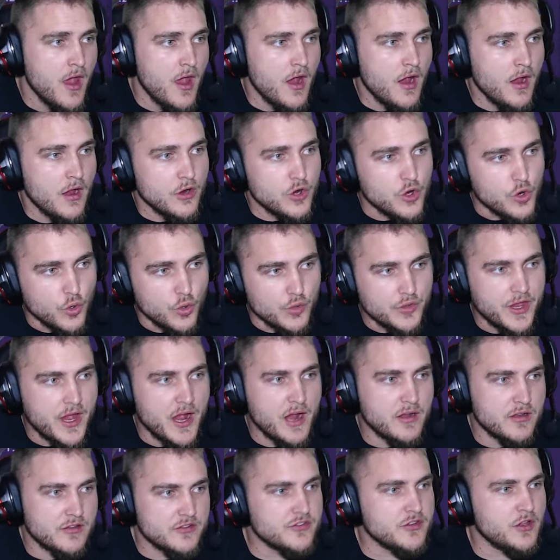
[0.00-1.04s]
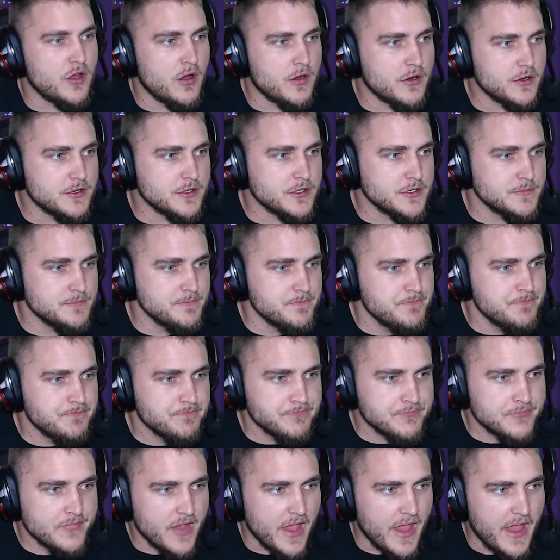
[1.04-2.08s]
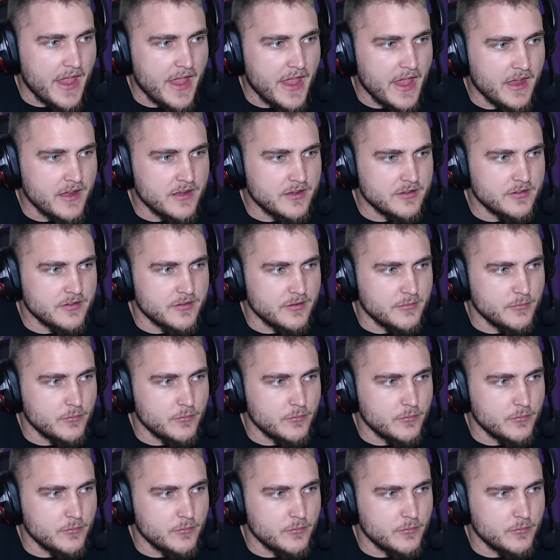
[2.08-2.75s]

Cooldown is longer. And